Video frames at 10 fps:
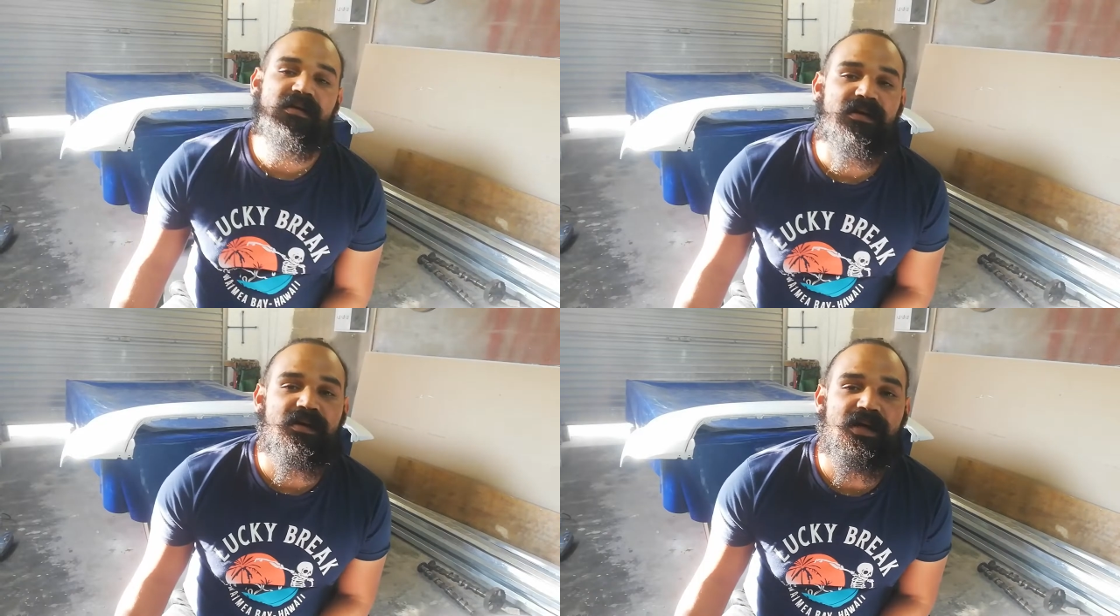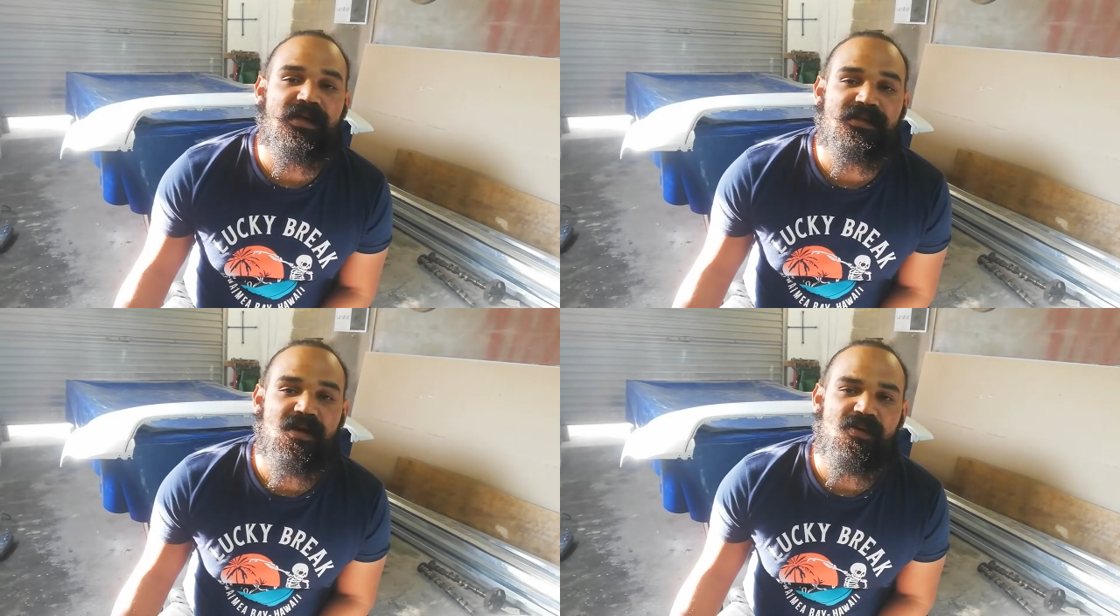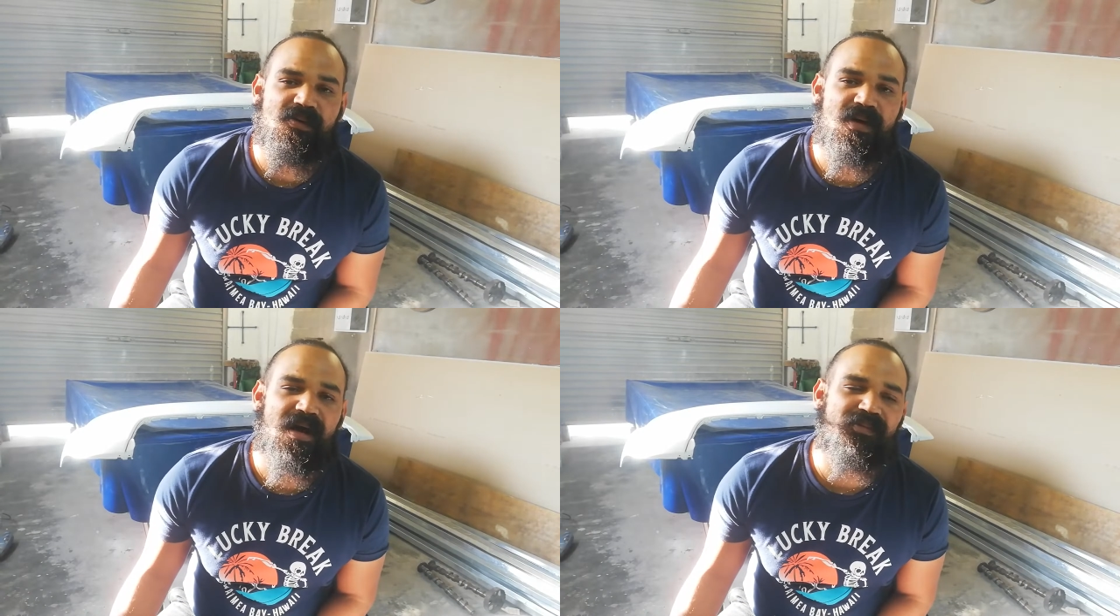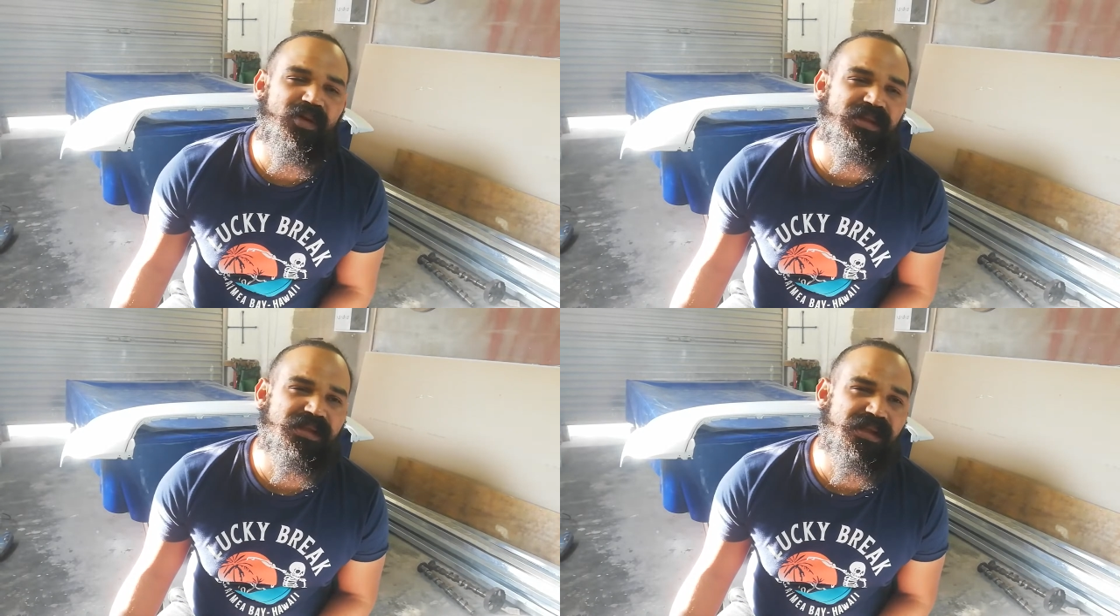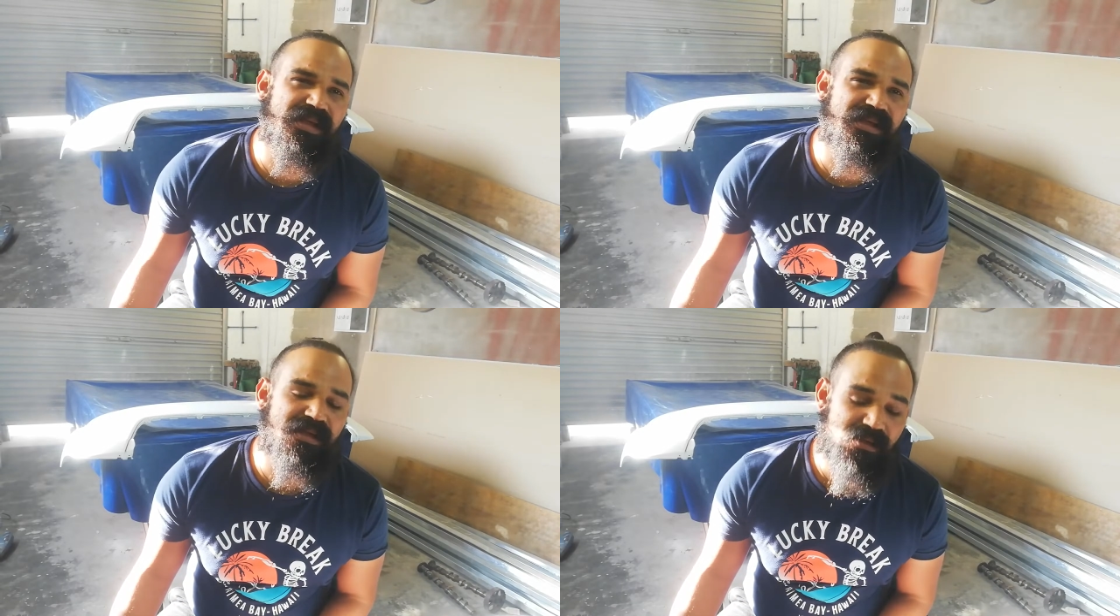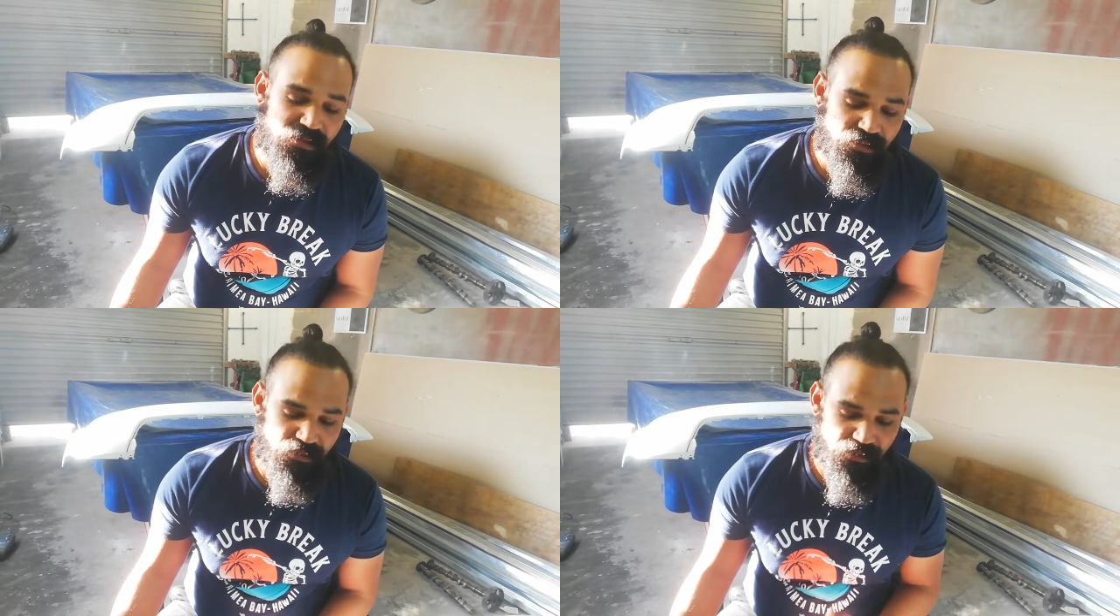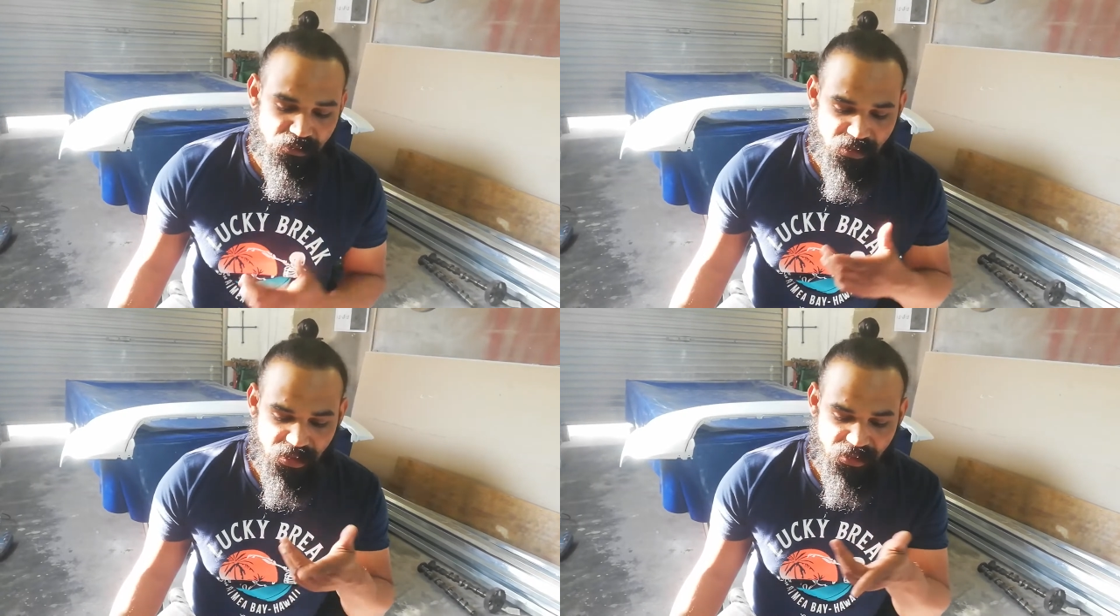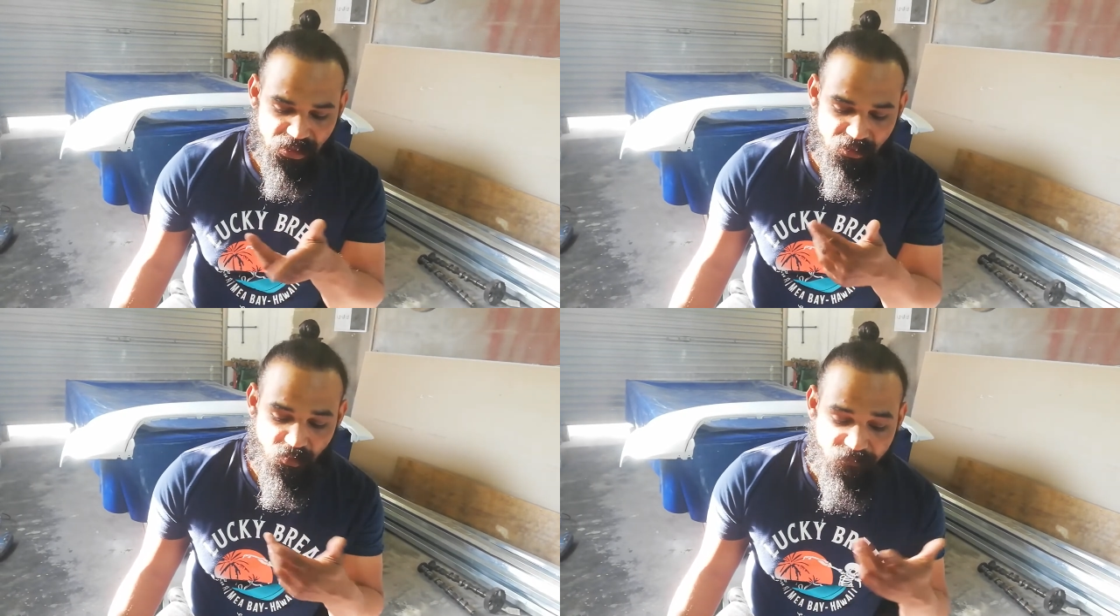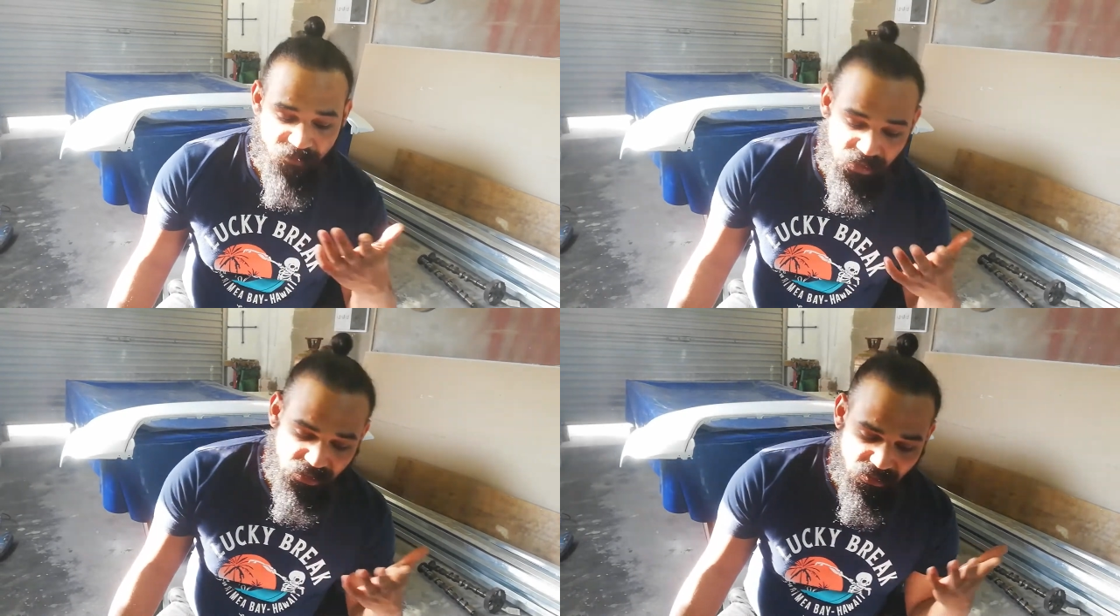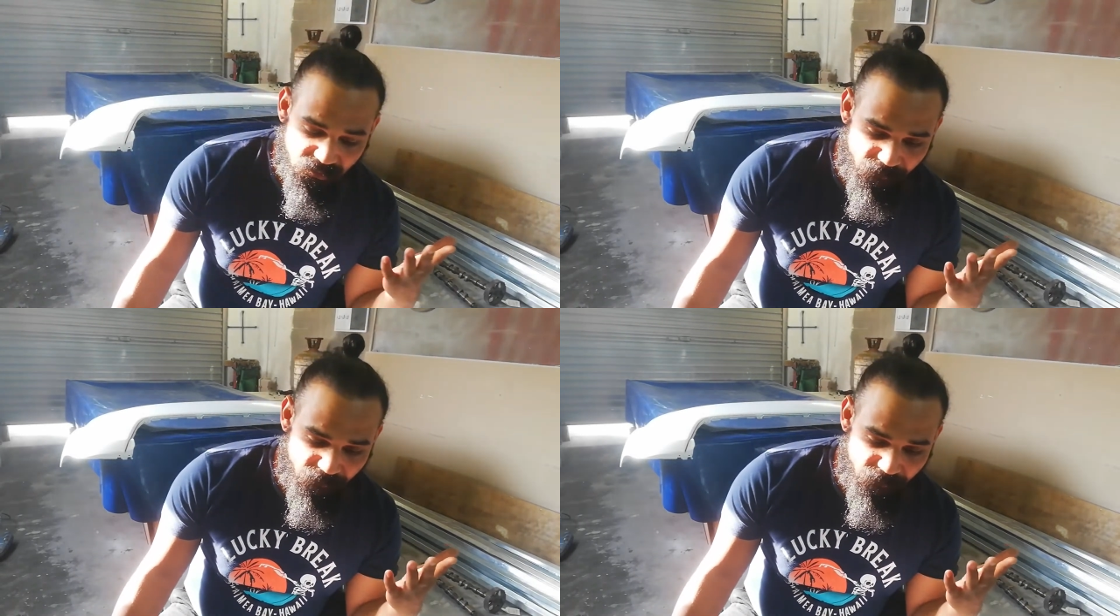Okay, so I'm not still gonna get that off yet.